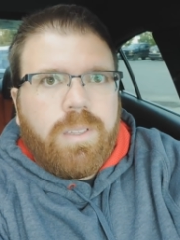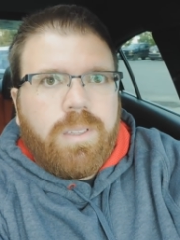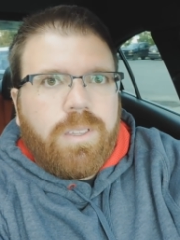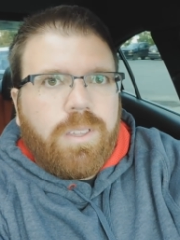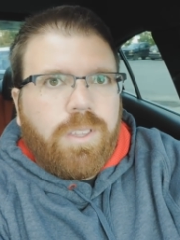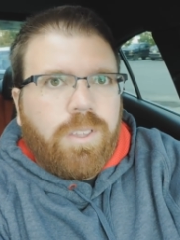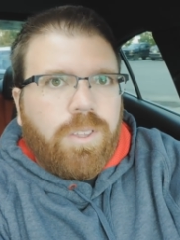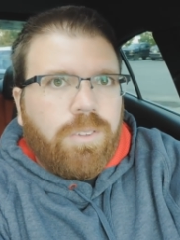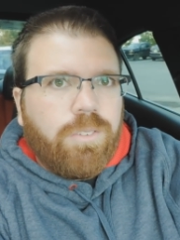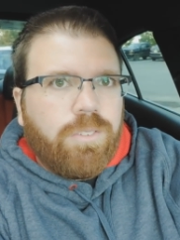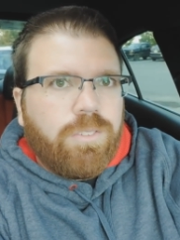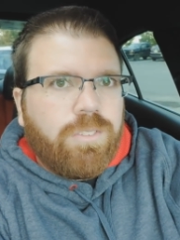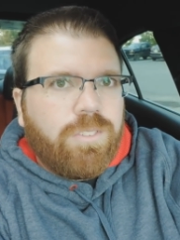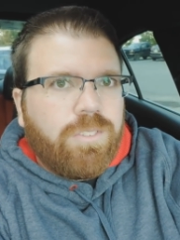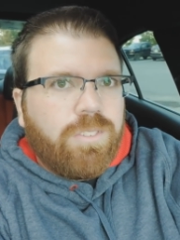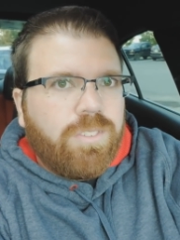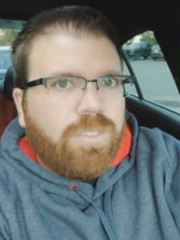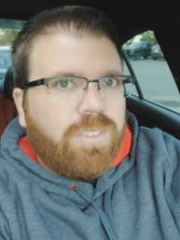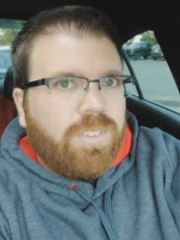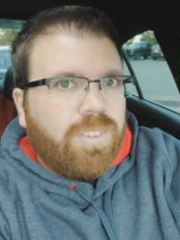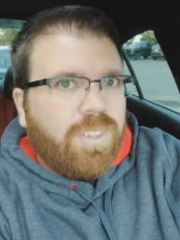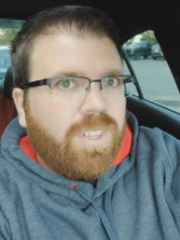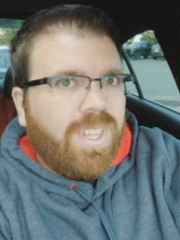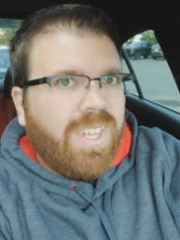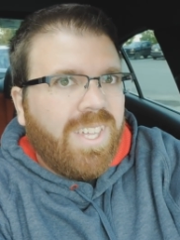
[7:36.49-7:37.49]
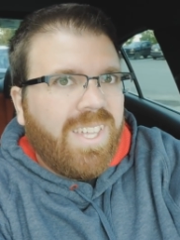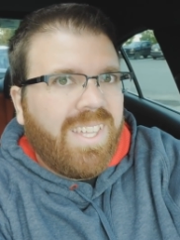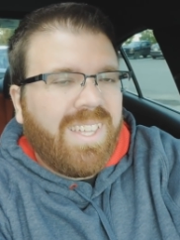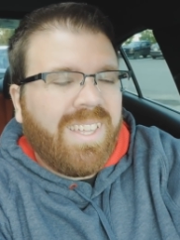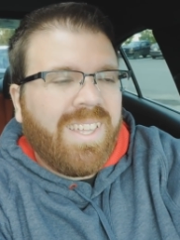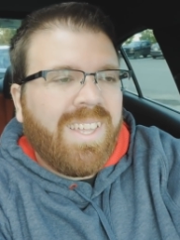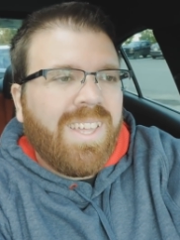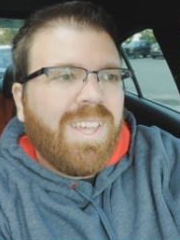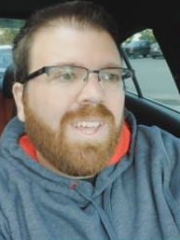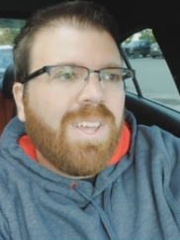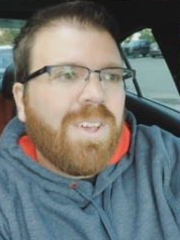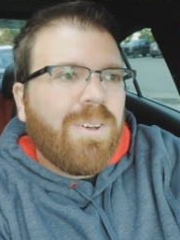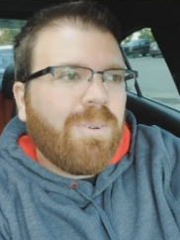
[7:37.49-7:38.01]

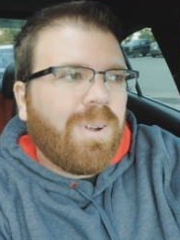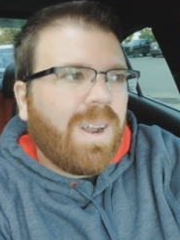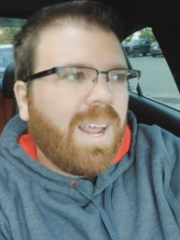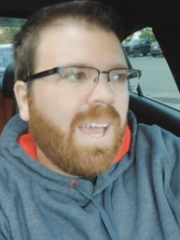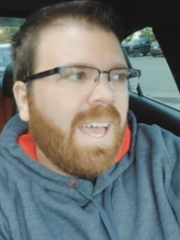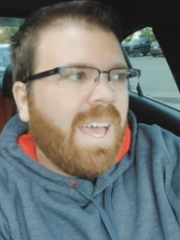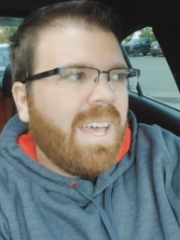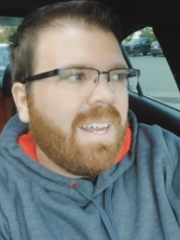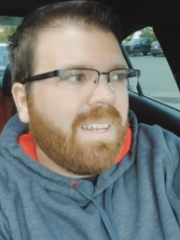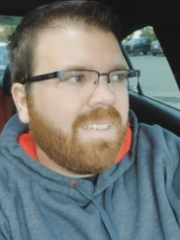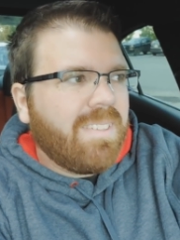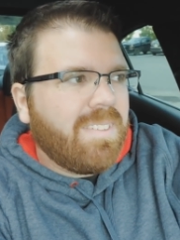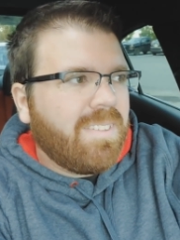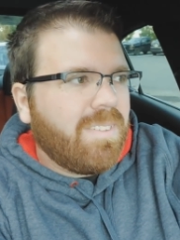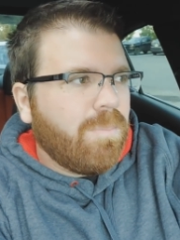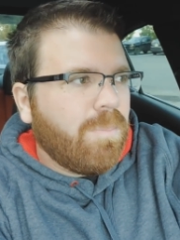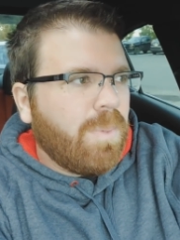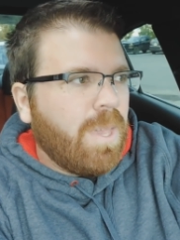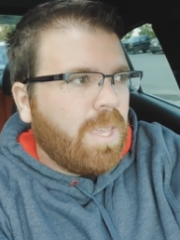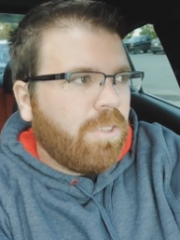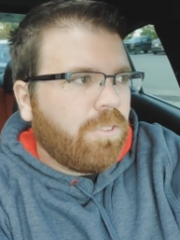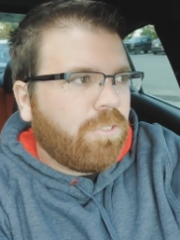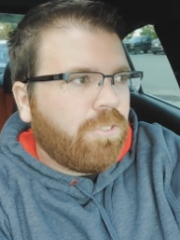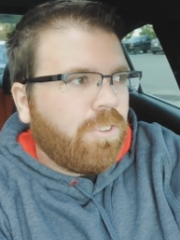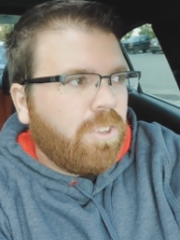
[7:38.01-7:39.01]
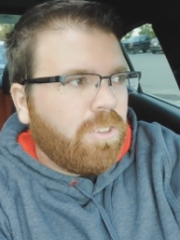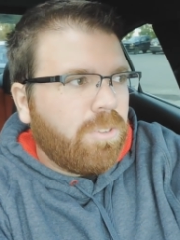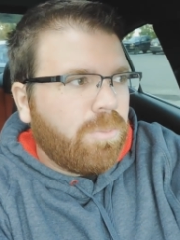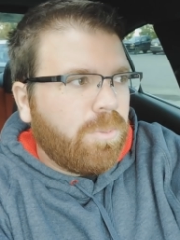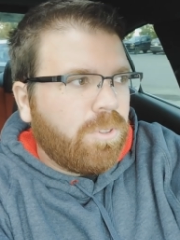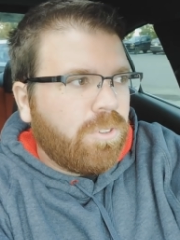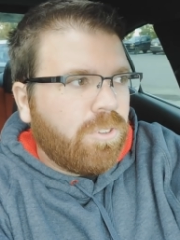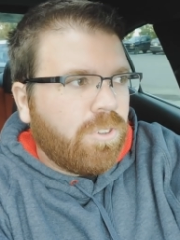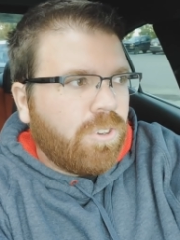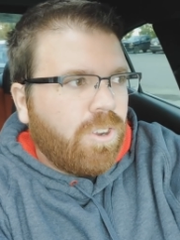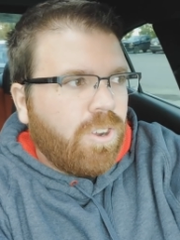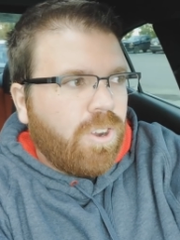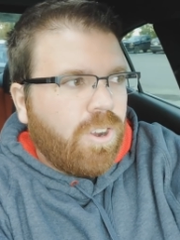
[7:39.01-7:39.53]
When I had a manual
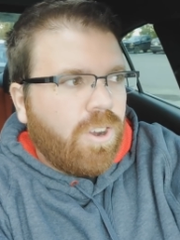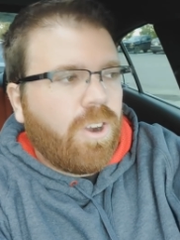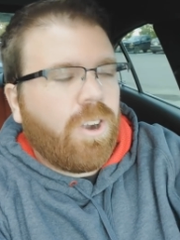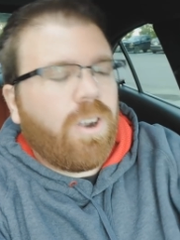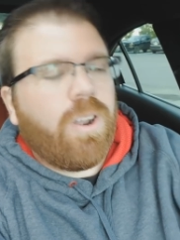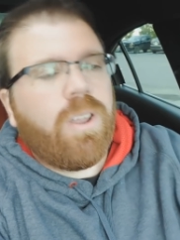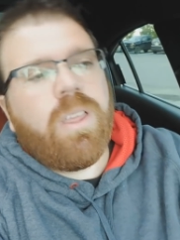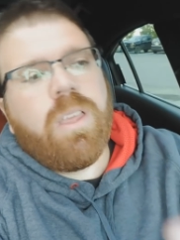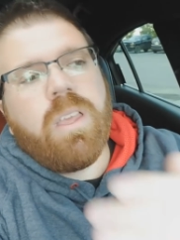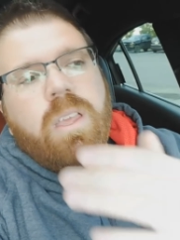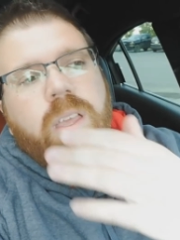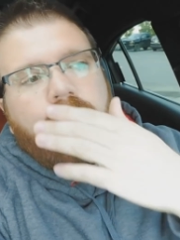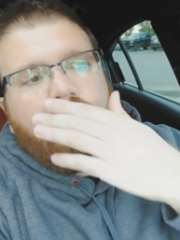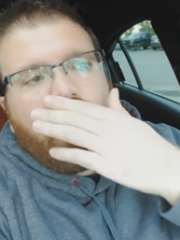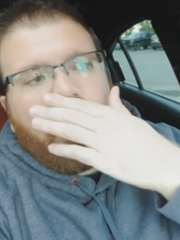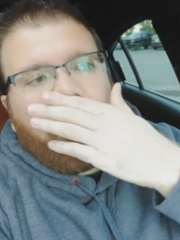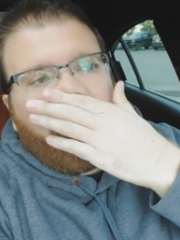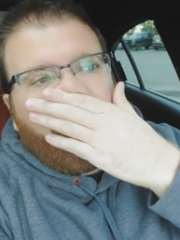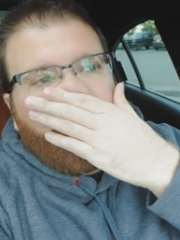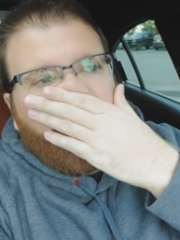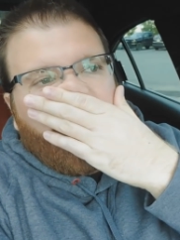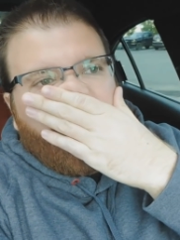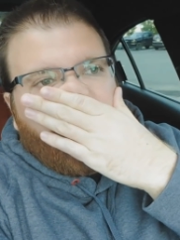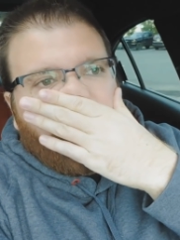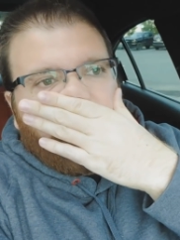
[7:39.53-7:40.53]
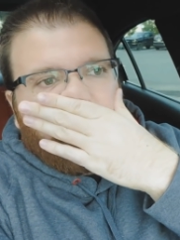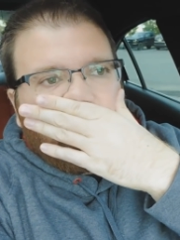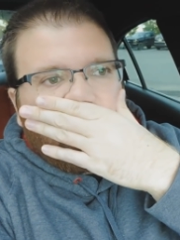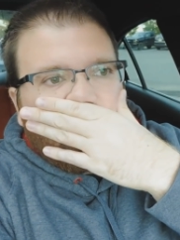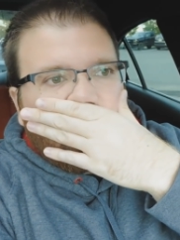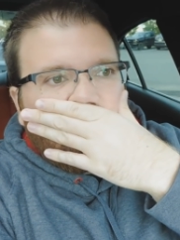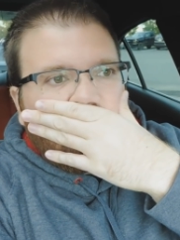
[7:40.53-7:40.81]
transmission car, man,